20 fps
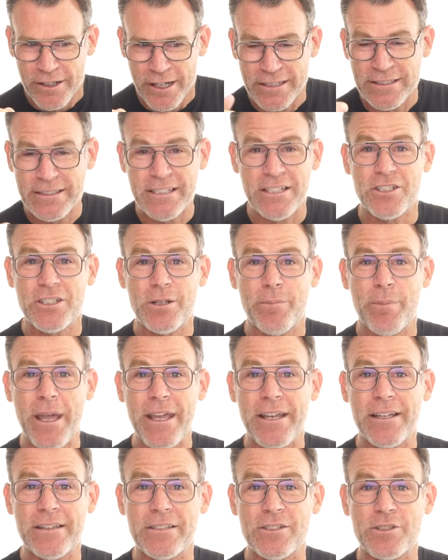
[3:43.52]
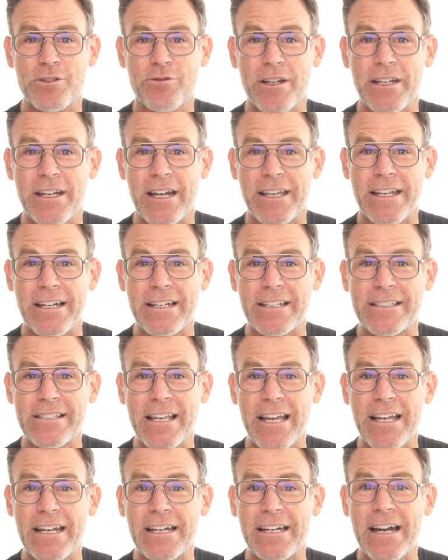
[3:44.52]
I see a shebang on the screen, I get
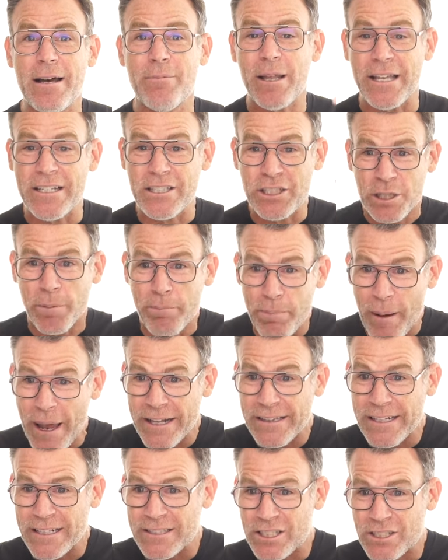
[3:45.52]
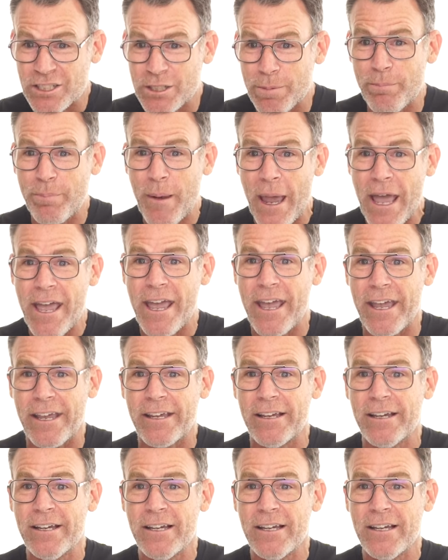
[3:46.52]
excited. I'm like, shebang, that's a shebang.